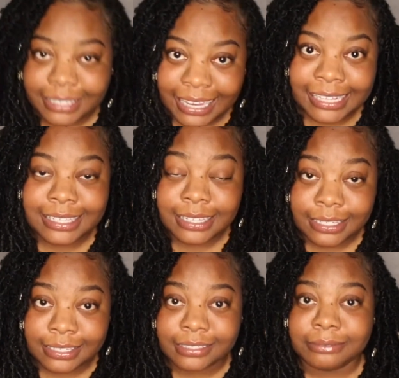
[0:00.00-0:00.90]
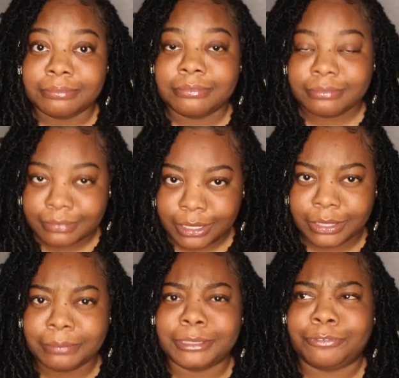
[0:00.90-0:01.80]
into
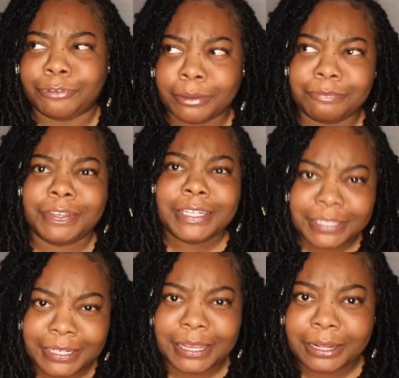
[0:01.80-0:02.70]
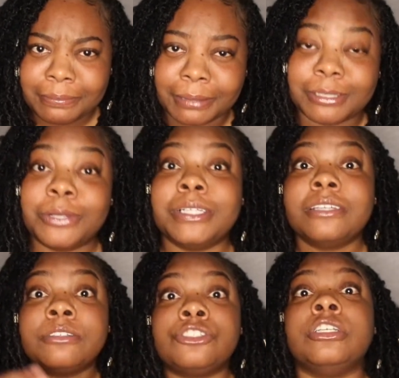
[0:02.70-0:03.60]
Columbus from Phoenix City, Alabama. So it's
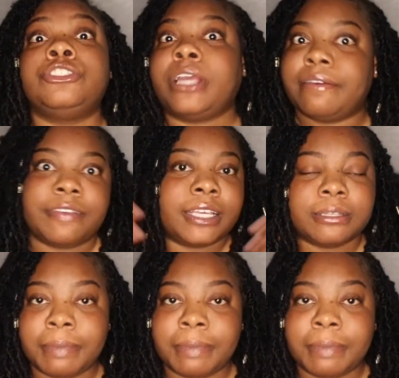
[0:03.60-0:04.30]
the traffic.